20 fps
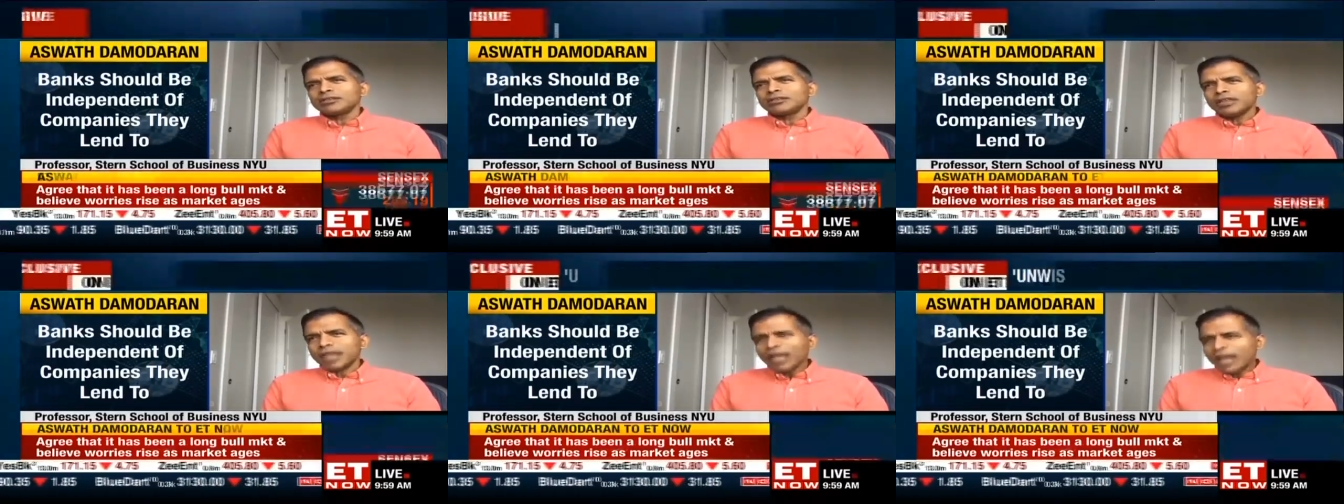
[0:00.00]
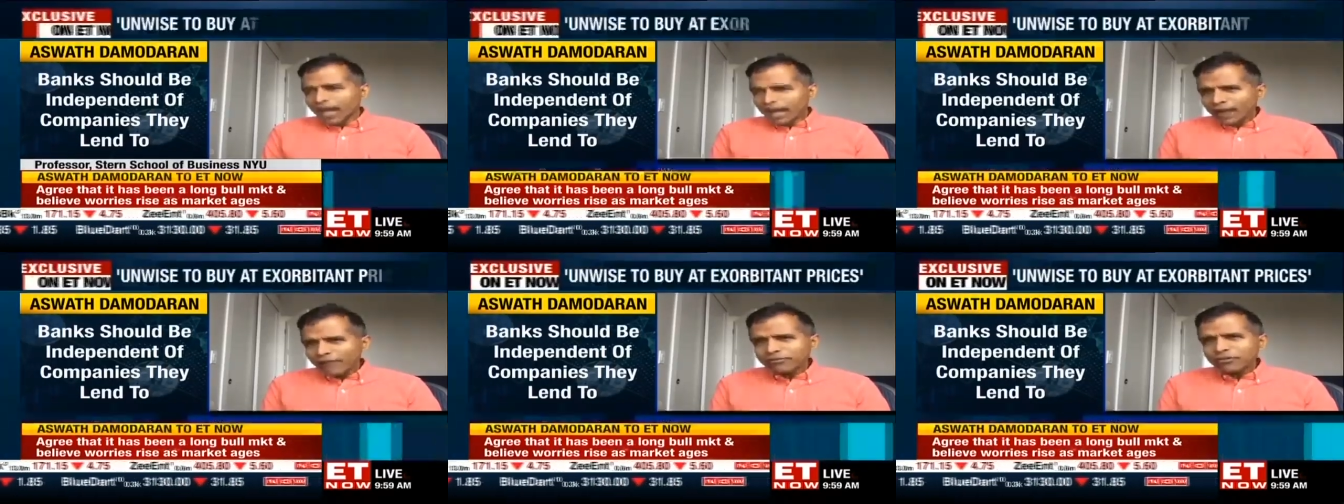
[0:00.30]
they
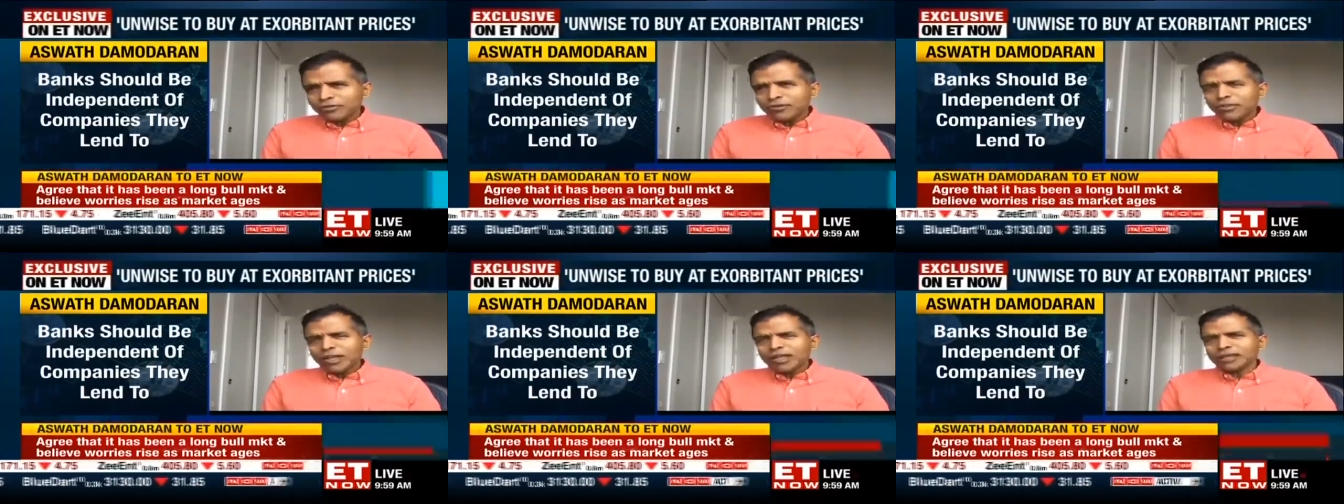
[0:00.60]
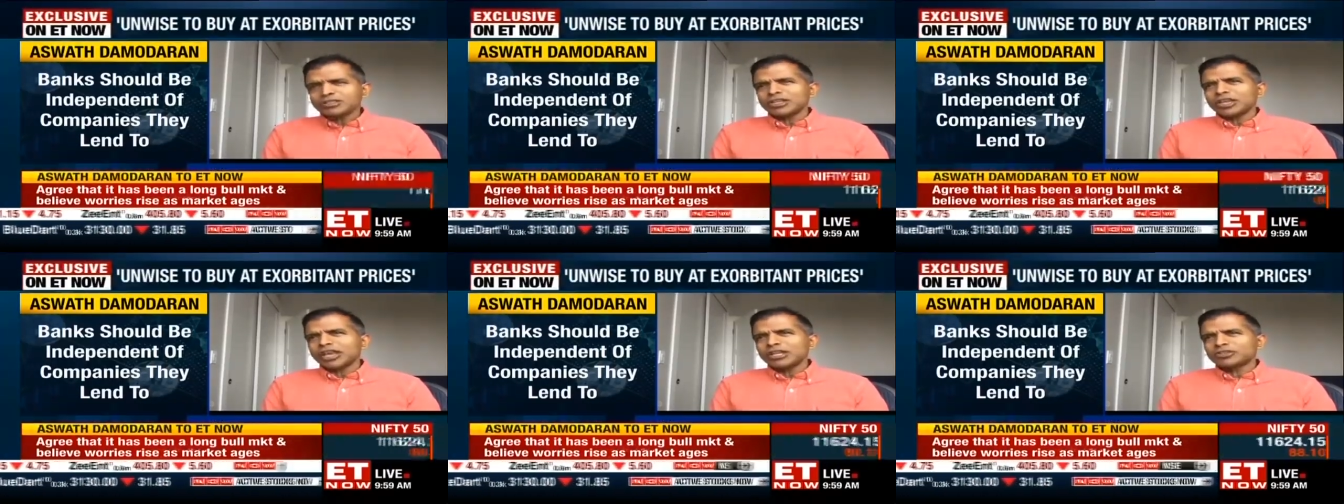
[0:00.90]
have to
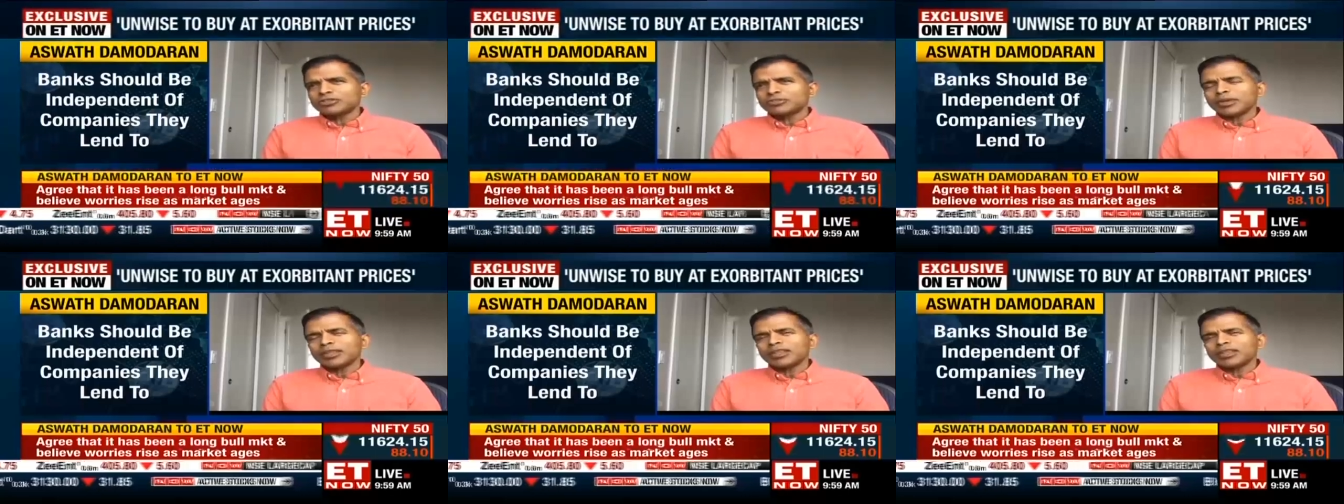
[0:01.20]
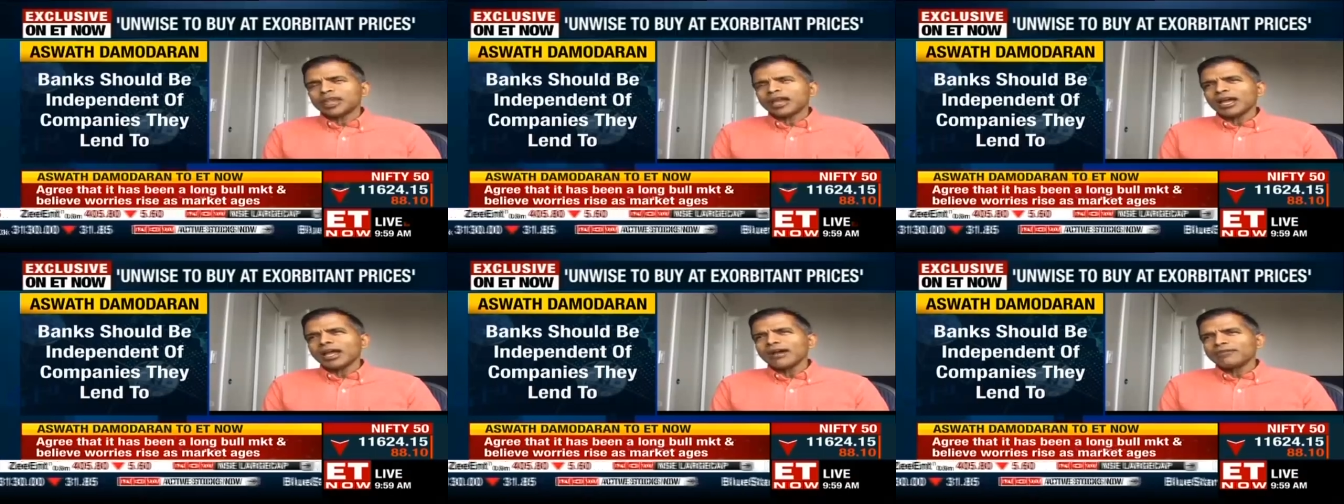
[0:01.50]
make change, but
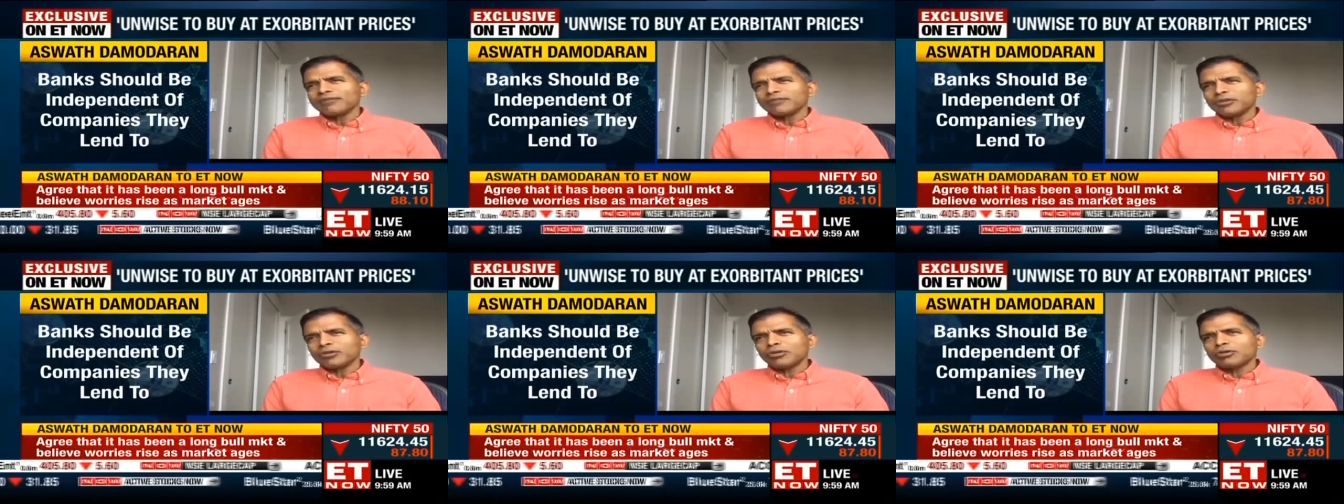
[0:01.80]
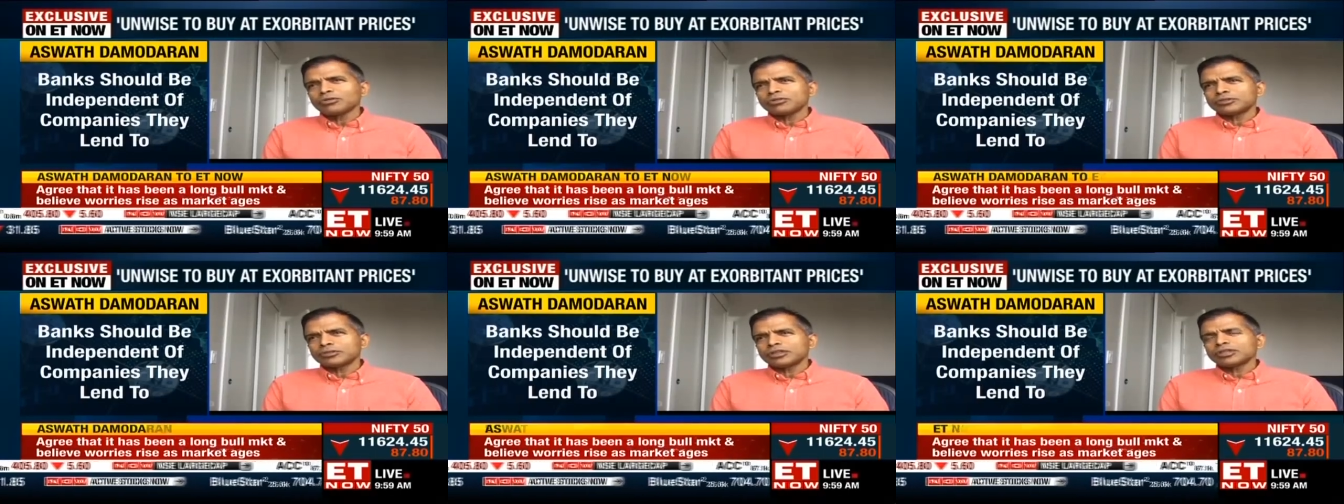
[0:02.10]
they have to
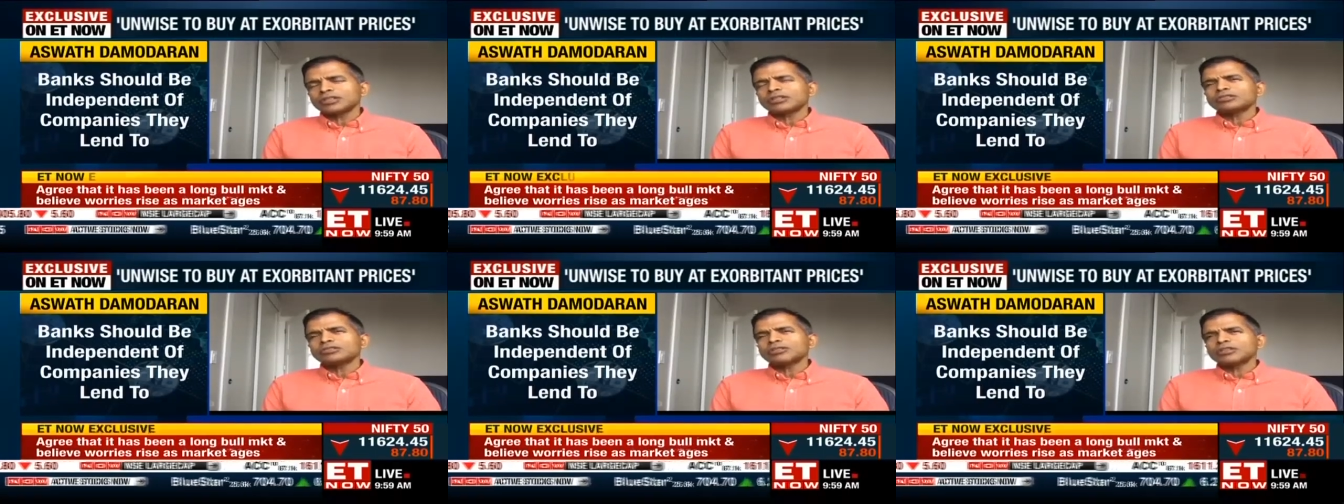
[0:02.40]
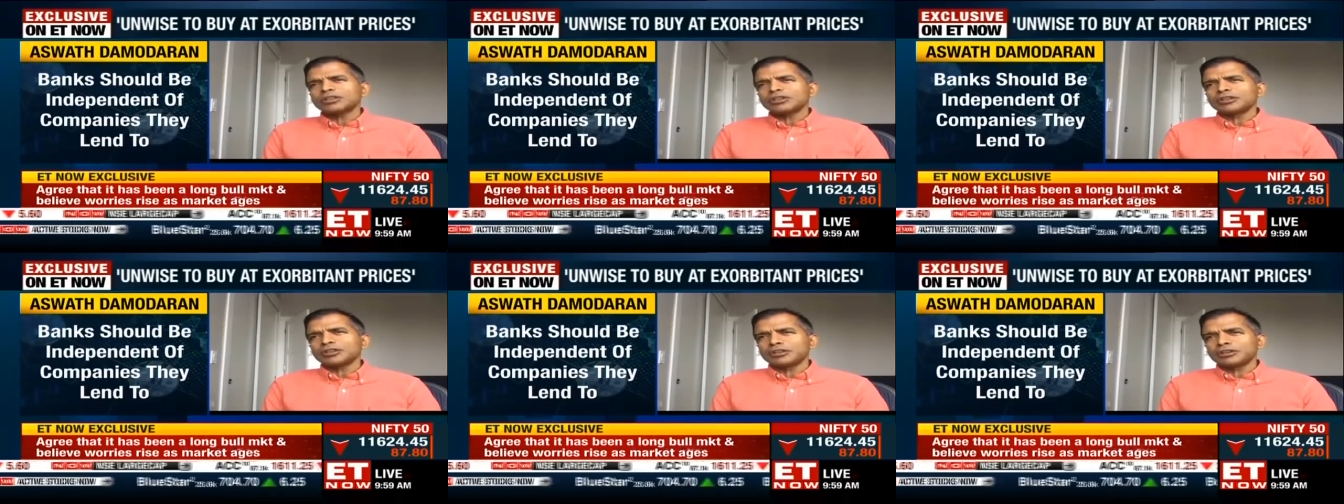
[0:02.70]
also
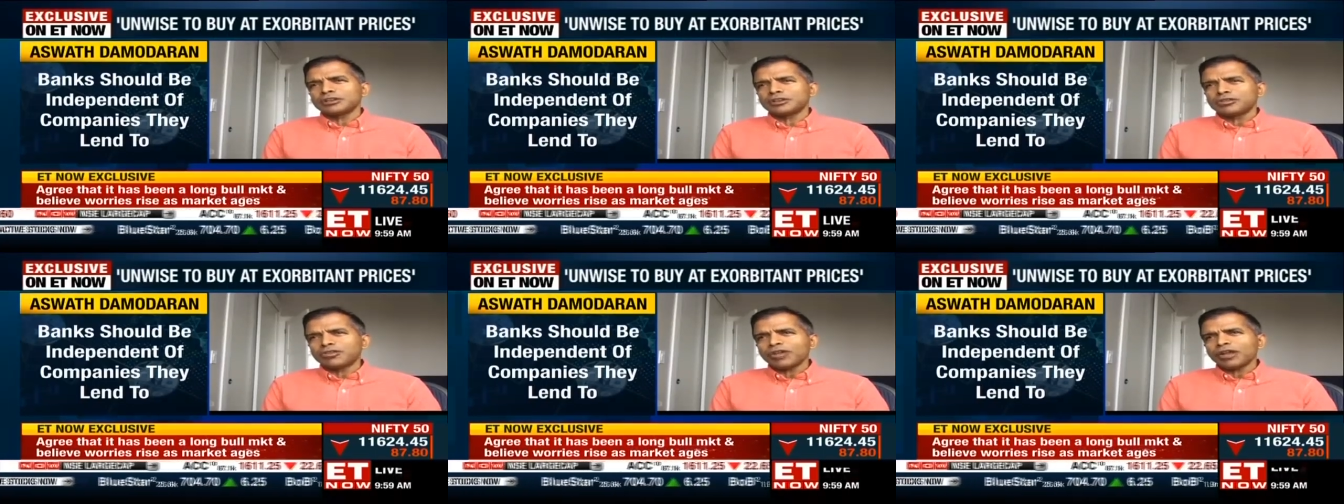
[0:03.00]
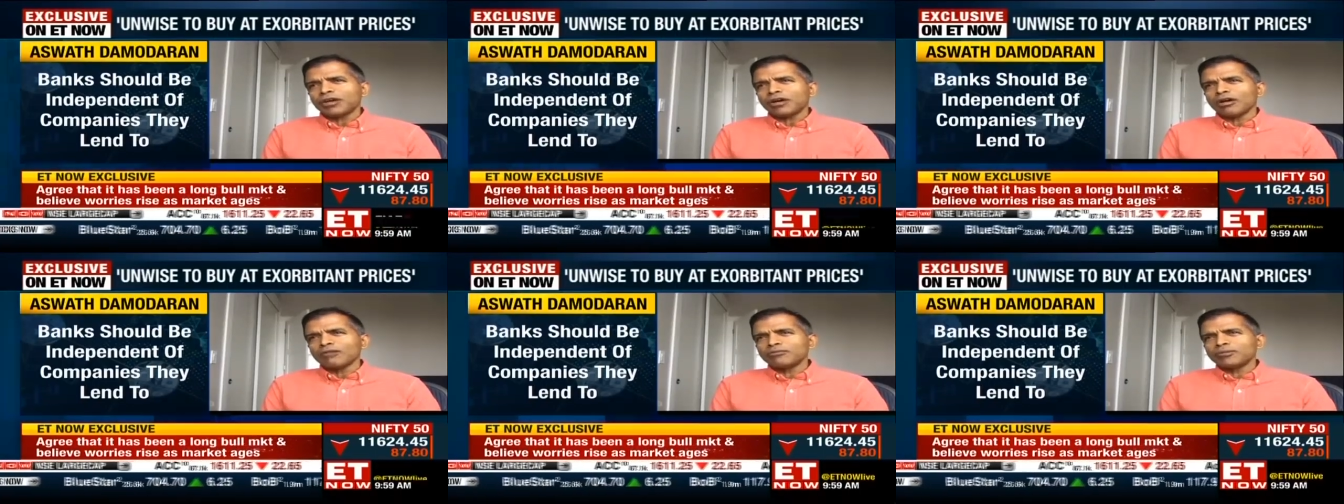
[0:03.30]
consider the
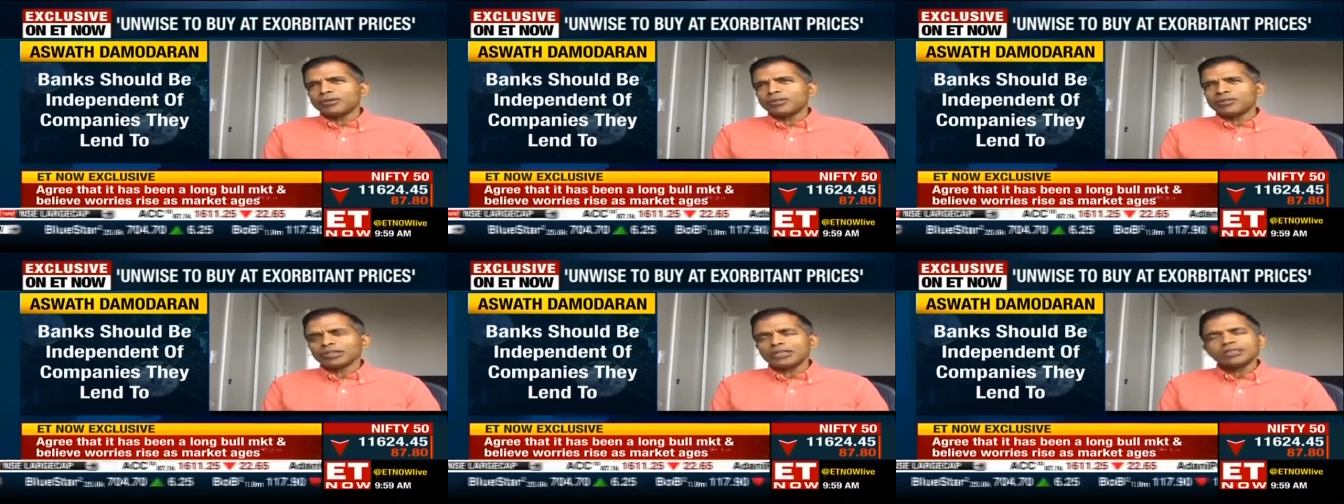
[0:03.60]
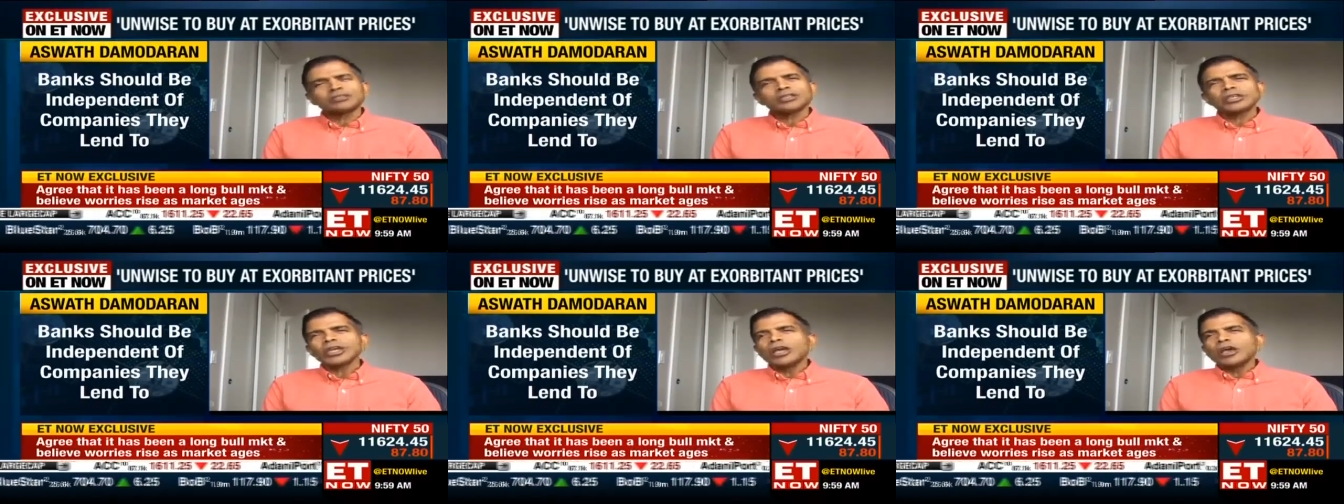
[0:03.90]
trade off, which
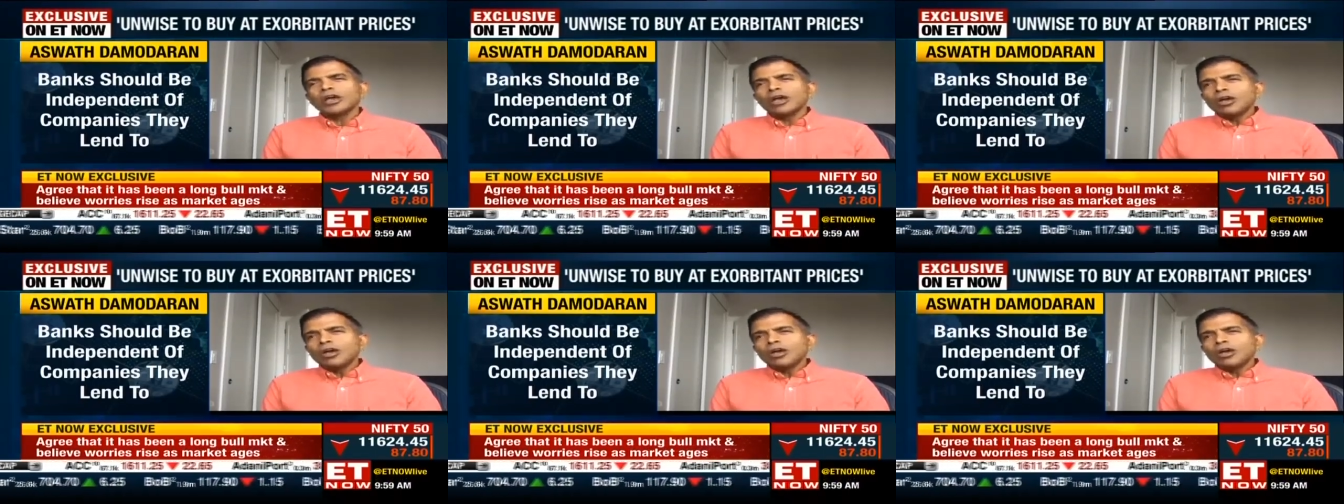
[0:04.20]
is